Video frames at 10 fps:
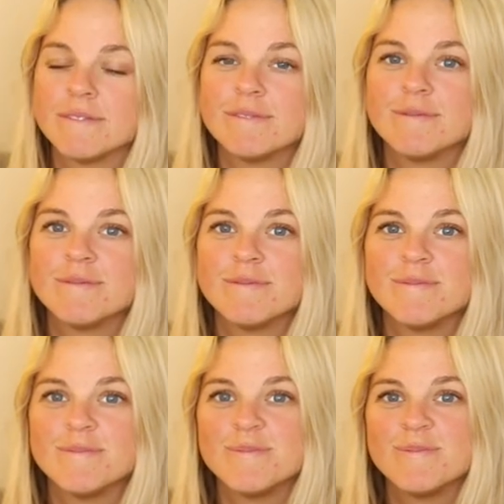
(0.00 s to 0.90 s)

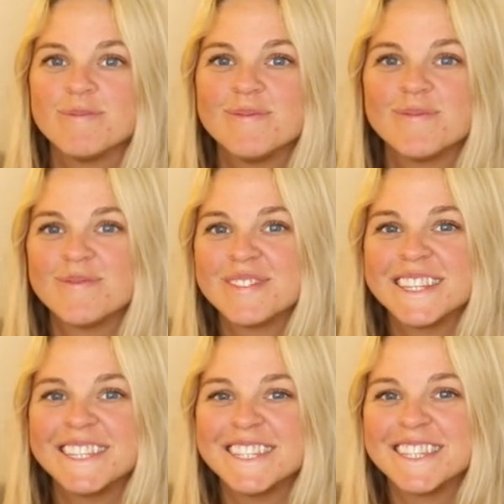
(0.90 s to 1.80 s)

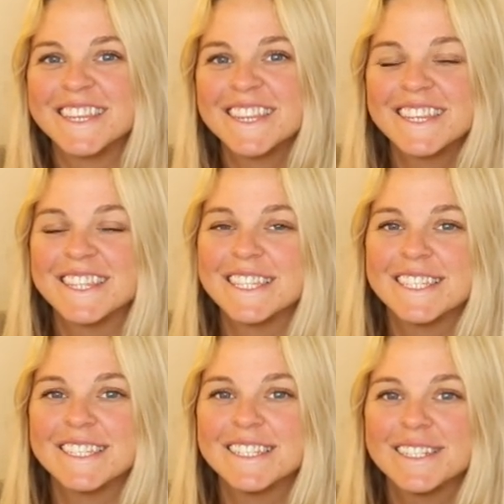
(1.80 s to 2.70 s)

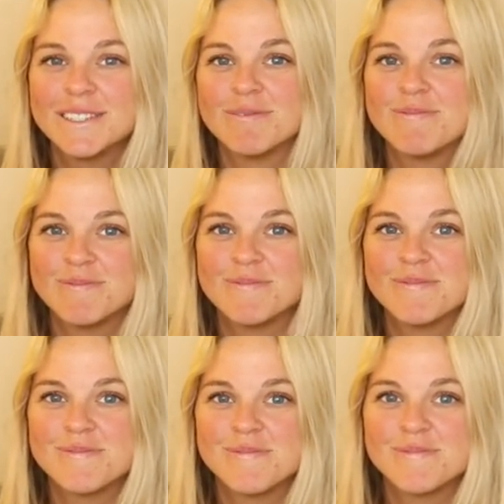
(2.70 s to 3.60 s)

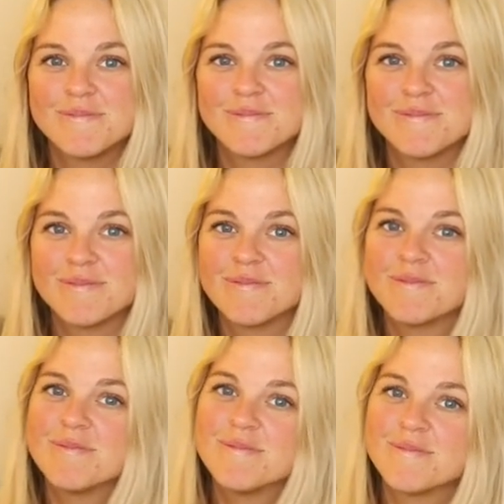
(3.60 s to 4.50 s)

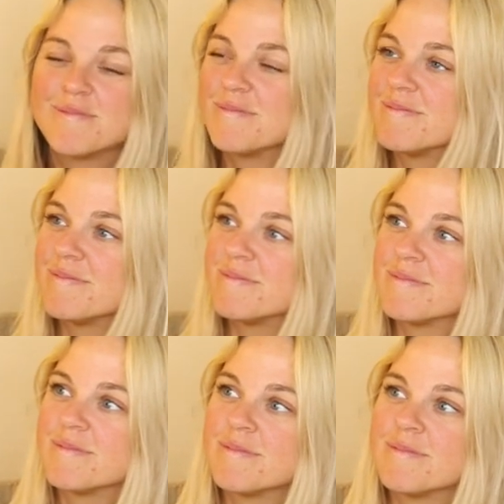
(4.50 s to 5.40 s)

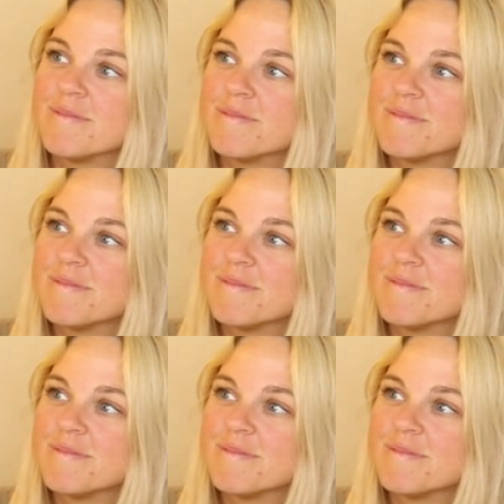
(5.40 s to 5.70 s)
No words are spoken by the person on screen.